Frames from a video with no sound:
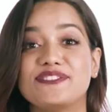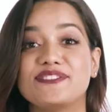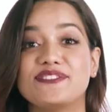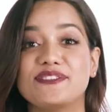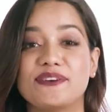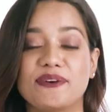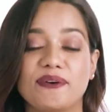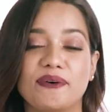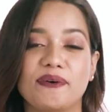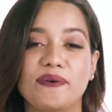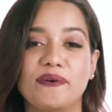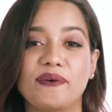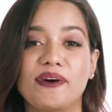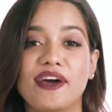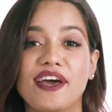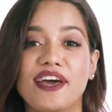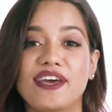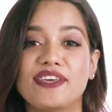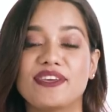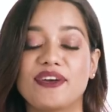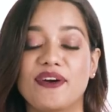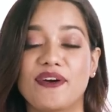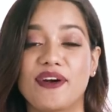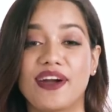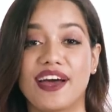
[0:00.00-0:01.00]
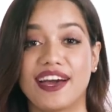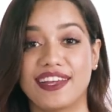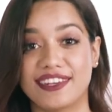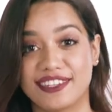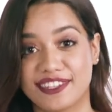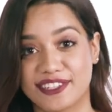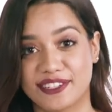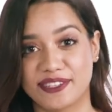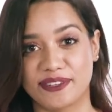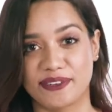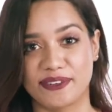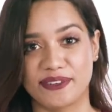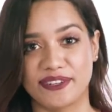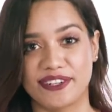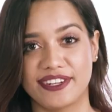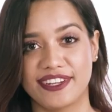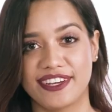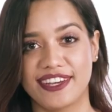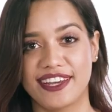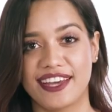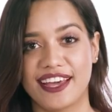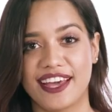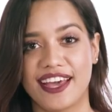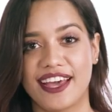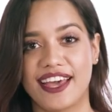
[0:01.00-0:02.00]
Know your undertone.
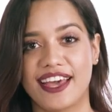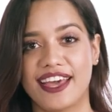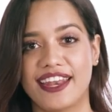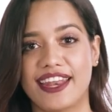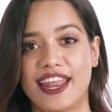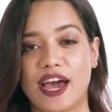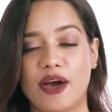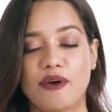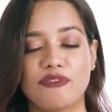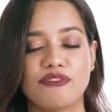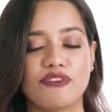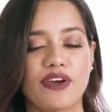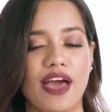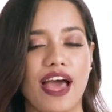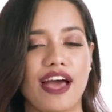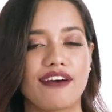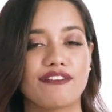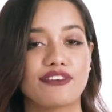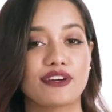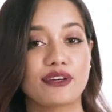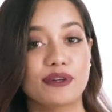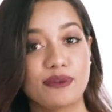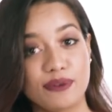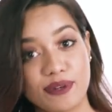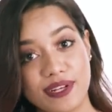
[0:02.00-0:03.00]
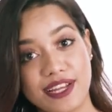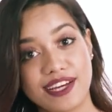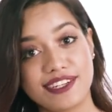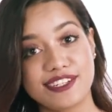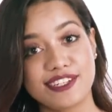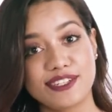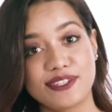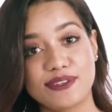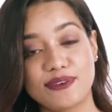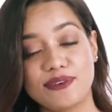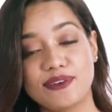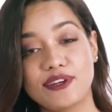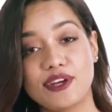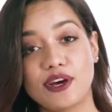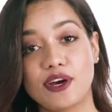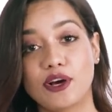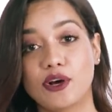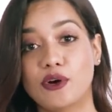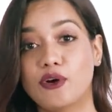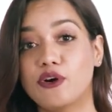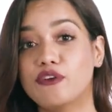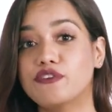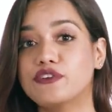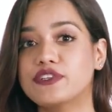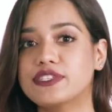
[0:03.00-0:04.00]
Now if you have a cool undertone,
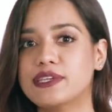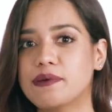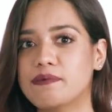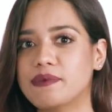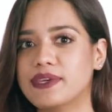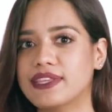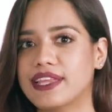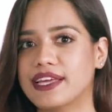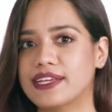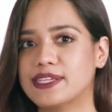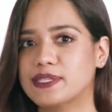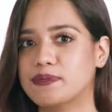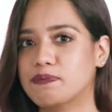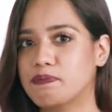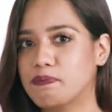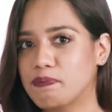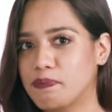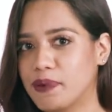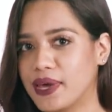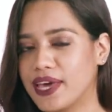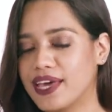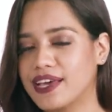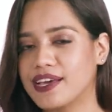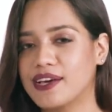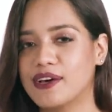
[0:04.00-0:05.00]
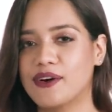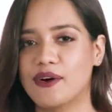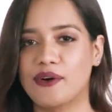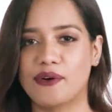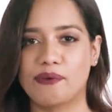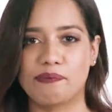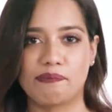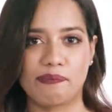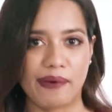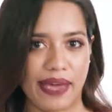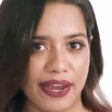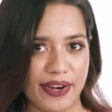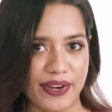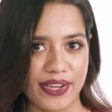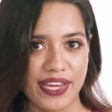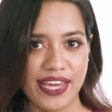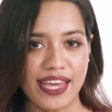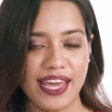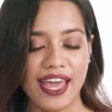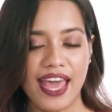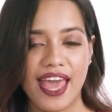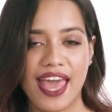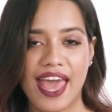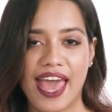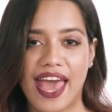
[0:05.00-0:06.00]
go for something that is pink or berry,
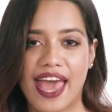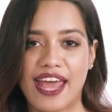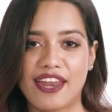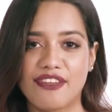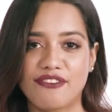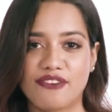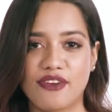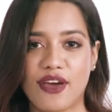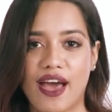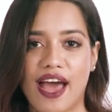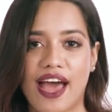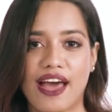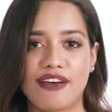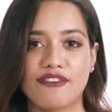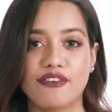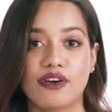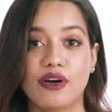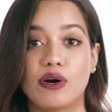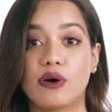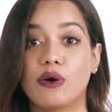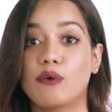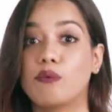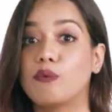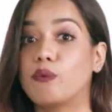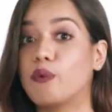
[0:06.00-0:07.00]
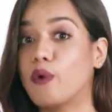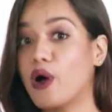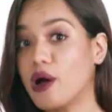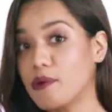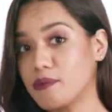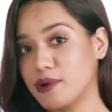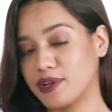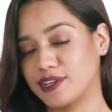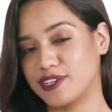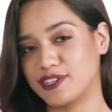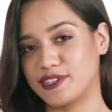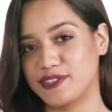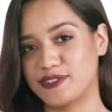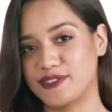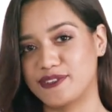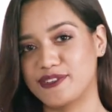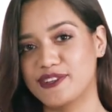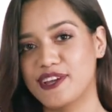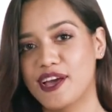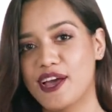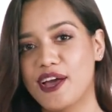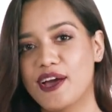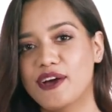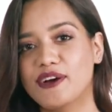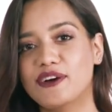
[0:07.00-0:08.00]
and if you have a warm
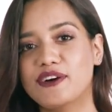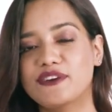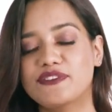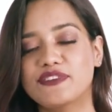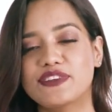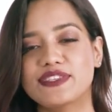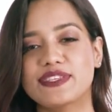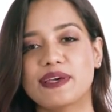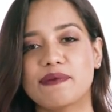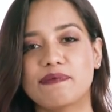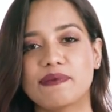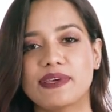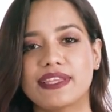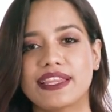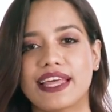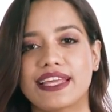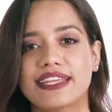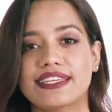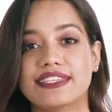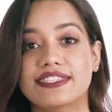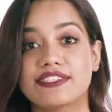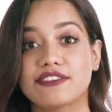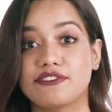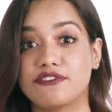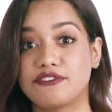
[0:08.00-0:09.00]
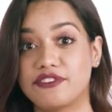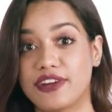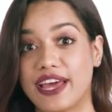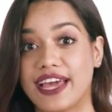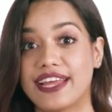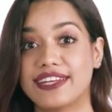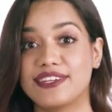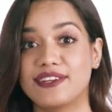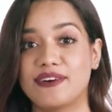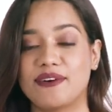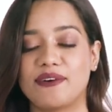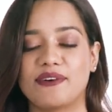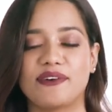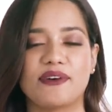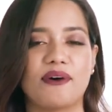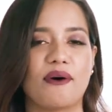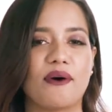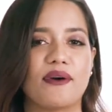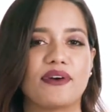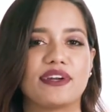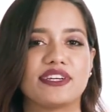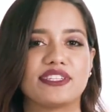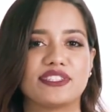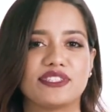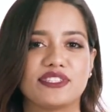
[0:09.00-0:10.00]
undertone, go for something that is red or
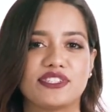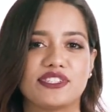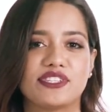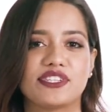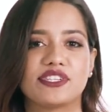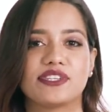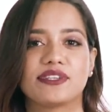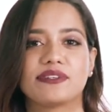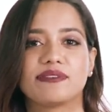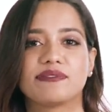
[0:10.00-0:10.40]
orange.